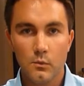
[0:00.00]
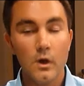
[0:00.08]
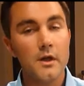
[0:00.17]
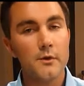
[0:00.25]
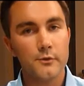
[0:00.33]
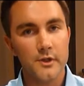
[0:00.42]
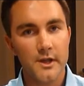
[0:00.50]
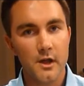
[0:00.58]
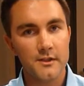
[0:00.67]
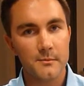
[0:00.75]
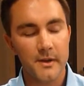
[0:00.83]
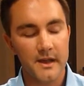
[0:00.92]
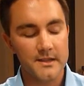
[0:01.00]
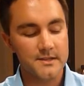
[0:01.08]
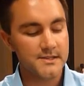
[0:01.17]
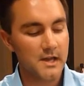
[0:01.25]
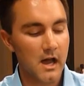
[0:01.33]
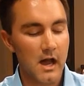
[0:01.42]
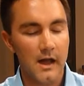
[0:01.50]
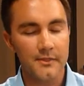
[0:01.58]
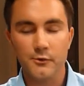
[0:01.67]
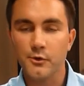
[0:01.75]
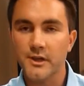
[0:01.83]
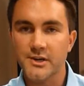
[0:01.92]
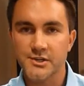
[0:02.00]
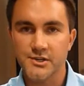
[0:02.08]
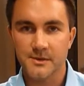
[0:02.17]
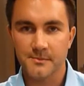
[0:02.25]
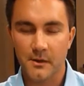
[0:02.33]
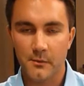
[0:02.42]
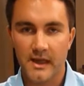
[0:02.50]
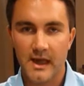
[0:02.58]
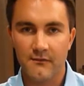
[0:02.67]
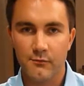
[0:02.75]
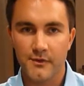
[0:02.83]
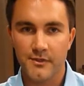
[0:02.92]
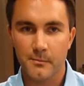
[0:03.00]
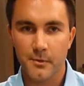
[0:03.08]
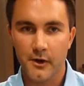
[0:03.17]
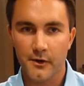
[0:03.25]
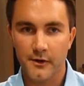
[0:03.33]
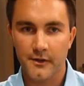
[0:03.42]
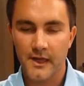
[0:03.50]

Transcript: Well, it really all depends on the relationship that we have with the partner.